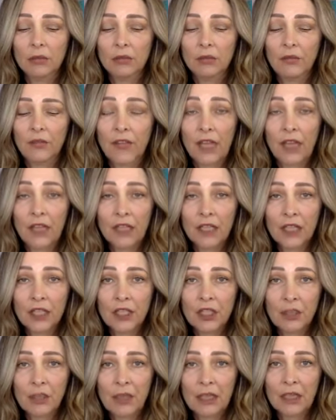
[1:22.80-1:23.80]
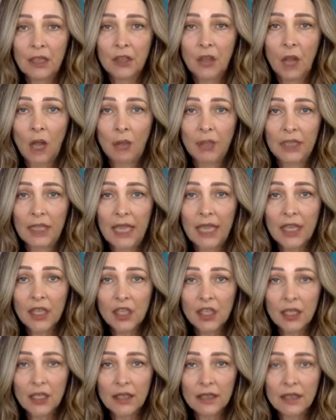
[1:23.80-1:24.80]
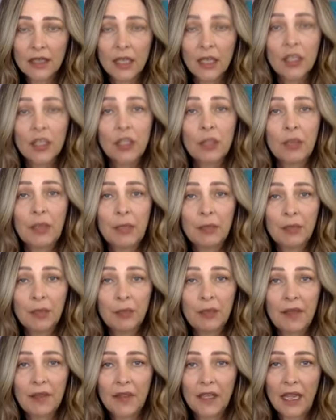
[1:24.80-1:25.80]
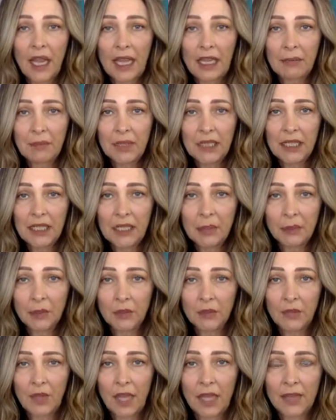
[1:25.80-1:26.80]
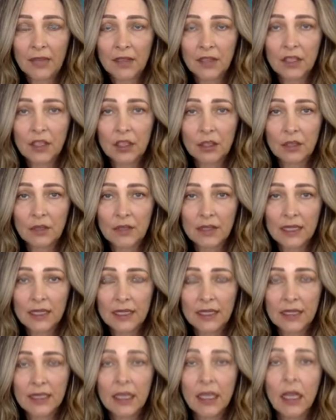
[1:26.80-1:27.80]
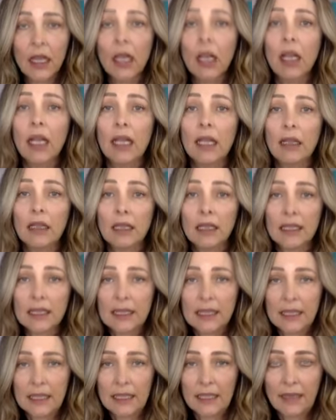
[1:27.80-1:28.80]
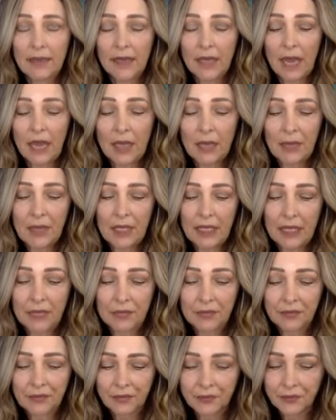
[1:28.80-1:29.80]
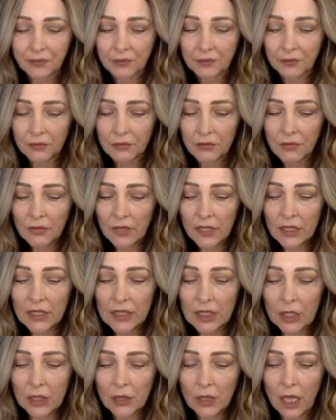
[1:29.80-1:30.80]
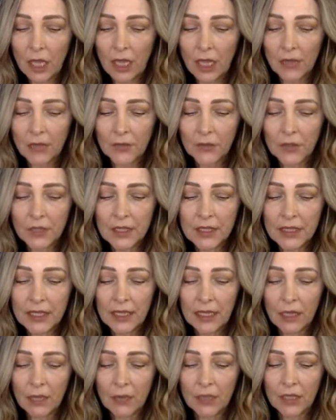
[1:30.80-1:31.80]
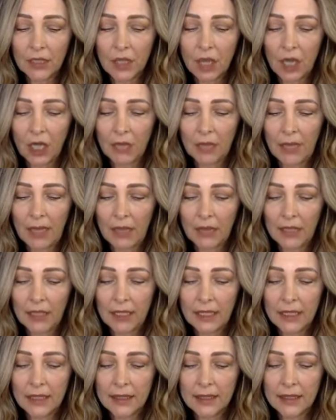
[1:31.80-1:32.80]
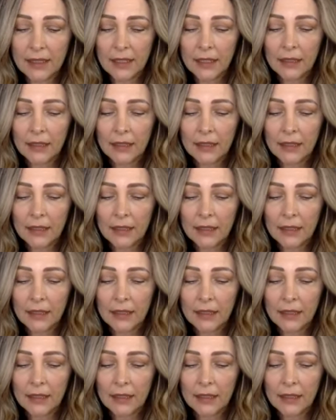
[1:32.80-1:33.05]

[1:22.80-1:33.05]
failing to meet their obligations to implement the IEP and provide the services listed in the IEP. So the first thing I want to talk about is